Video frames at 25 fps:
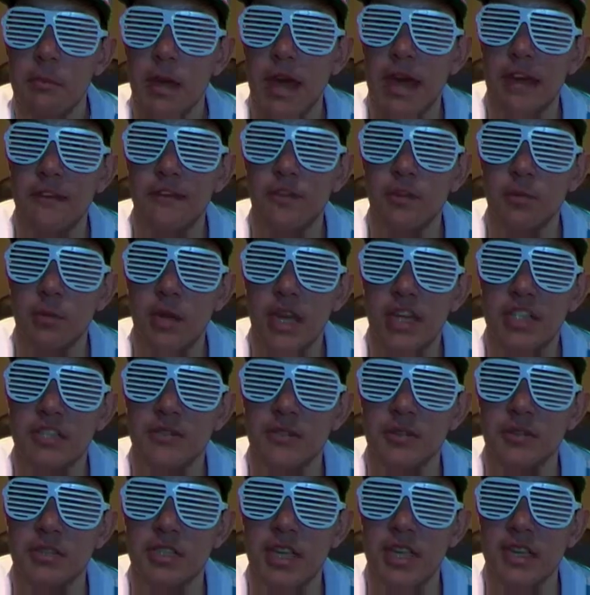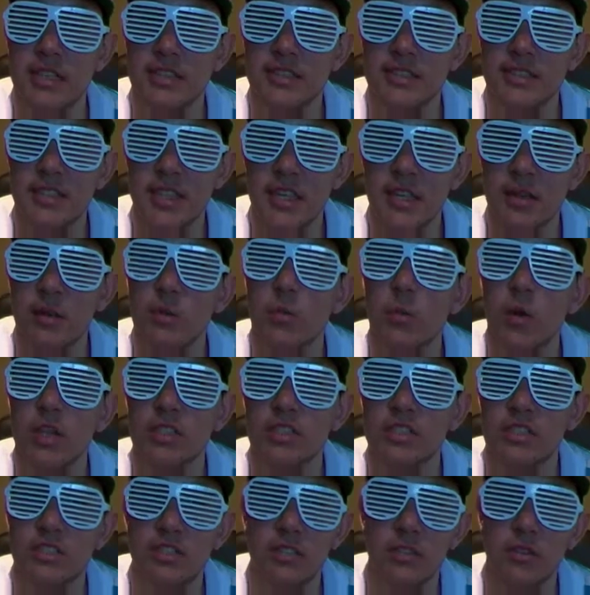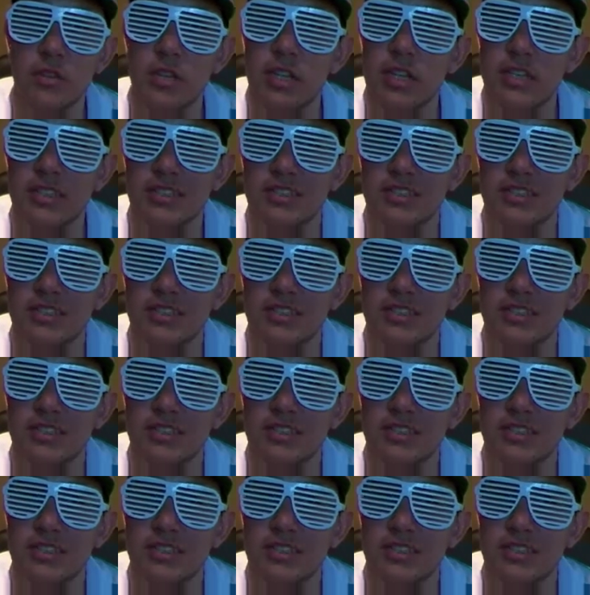A man from Nashville, Tennessee once sued